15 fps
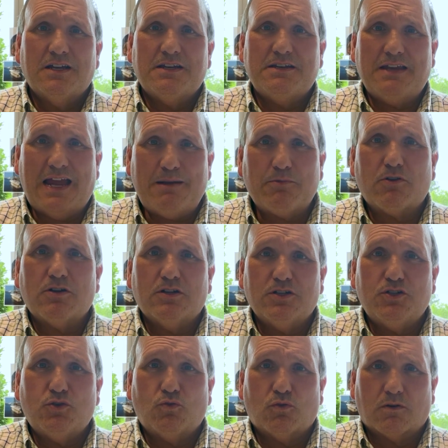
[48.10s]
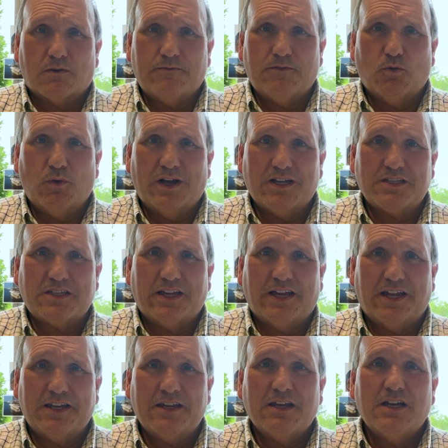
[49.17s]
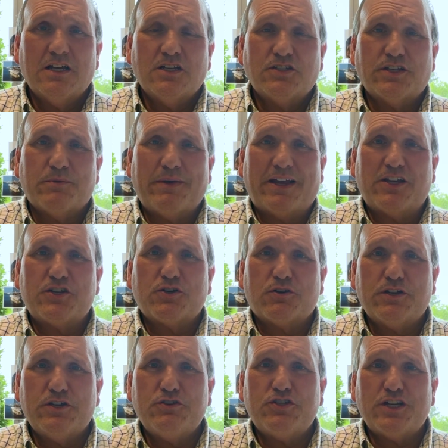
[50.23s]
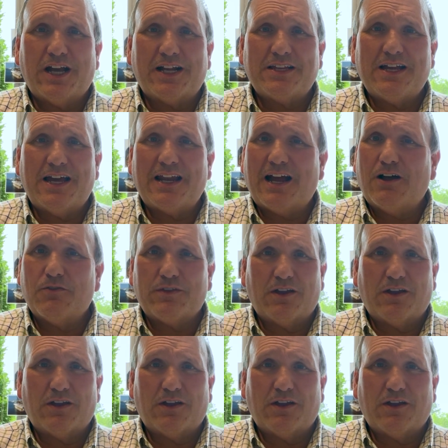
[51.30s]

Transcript: neighborhood tour of the West End, so make sure you check that out.